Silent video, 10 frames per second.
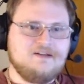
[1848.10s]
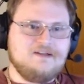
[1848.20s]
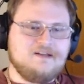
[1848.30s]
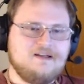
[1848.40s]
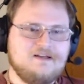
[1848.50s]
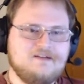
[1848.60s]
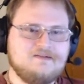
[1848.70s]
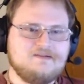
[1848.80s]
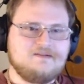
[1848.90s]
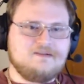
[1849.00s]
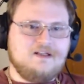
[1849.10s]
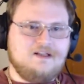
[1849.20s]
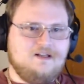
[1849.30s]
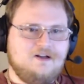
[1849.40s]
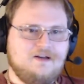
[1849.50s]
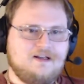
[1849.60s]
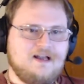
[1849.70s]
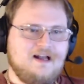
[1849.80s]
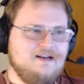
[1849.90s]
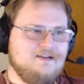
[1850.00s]
Uh, it
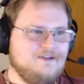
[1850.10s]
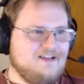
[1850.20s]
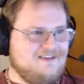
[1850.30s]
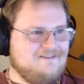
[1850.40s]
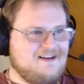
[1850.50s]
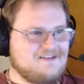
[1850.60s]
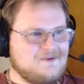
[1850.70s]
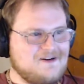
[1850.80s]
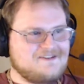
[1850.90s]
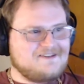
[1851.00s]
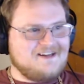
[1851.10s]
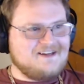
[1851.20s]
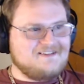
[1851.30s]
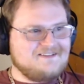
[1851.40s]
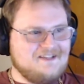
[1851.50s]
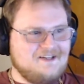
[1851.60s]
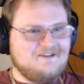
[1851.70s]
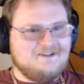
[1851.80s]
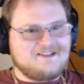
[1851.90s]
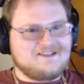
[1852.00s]
kind of didn't really have an expiration date.
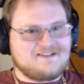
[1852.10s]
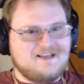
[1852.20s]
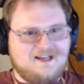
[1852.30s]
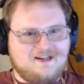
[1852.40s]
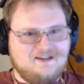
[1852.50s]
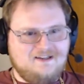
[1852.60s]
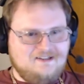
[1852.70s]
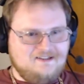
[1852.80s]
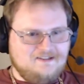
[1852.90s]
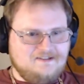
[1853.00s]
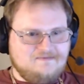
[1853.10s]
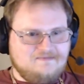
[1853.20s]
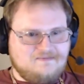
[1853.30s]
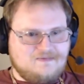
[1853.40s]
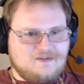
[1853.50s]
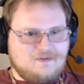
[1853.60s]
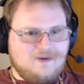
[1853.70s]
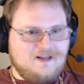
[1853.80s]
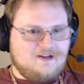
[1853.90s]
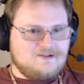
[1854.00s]
Unless it's like
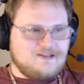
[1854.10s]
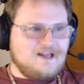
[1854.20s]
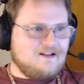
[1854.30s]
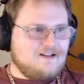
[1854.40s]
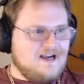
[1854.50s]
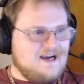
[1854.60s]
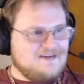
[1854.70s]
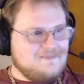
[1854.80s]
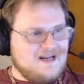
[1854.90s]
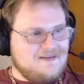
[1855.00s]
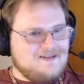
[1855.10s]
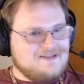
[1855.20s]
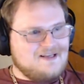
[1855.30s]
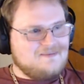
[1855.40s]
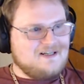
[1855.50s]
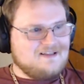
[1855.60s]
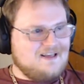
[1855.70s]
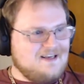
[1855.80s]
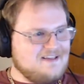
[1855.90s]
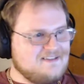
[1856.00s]
20 years down the line, maybe something like
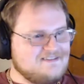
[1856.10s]
that.